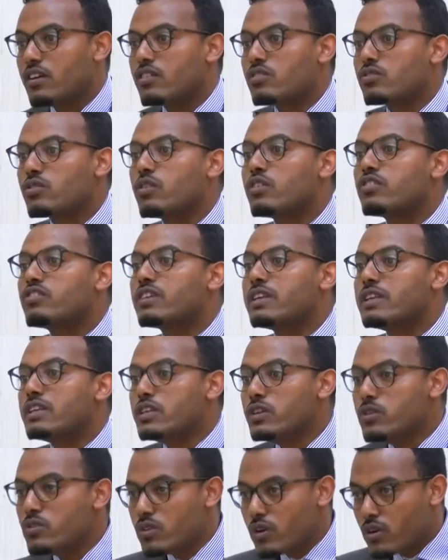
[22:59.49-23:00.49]
So it's a
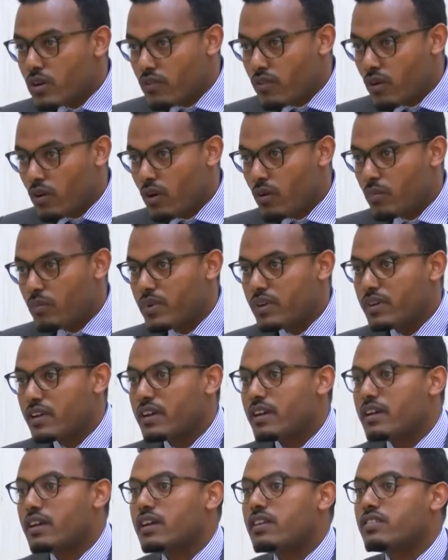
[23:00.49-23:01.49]
new dawn of hope.
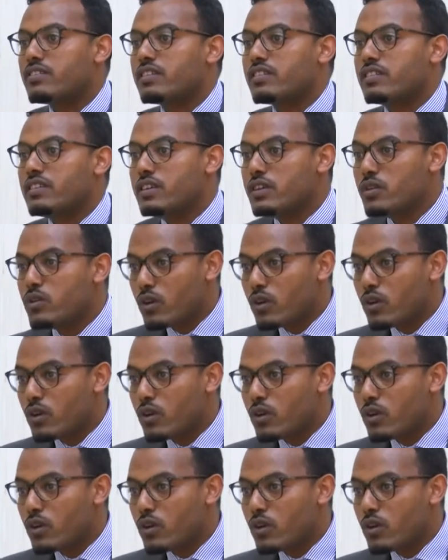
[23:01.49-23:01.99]
It's a new